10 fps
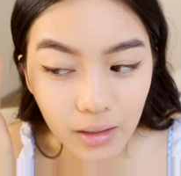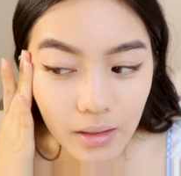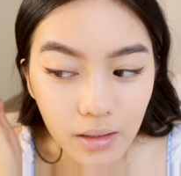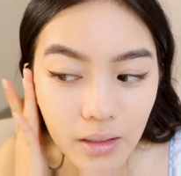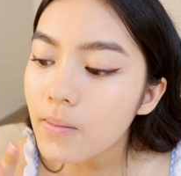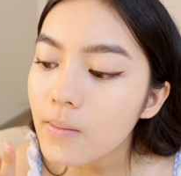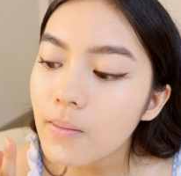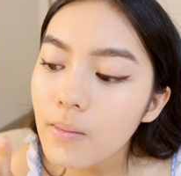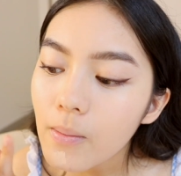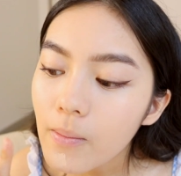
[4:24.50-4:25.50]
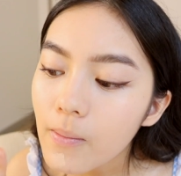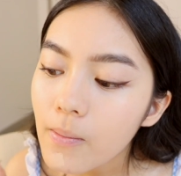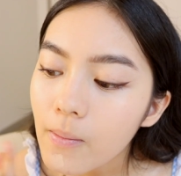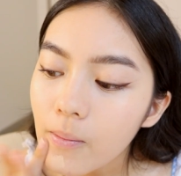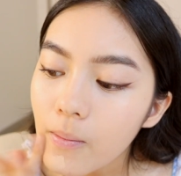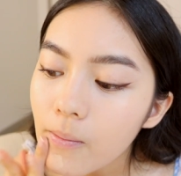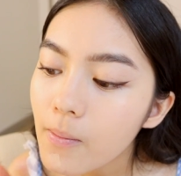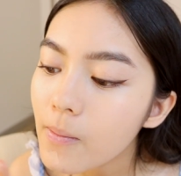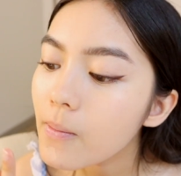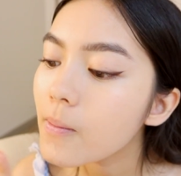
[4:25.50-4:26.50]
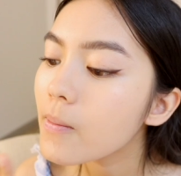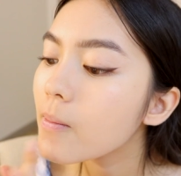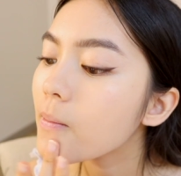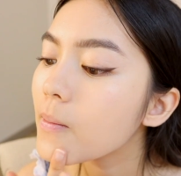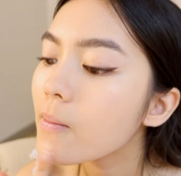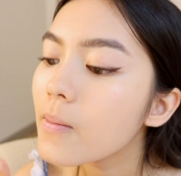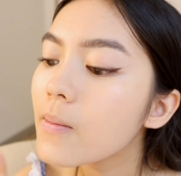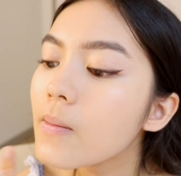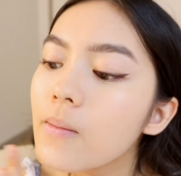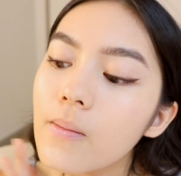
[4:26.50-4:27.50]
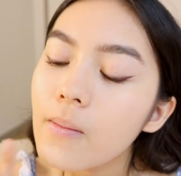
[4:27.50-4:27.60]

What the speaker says: (no one is talking)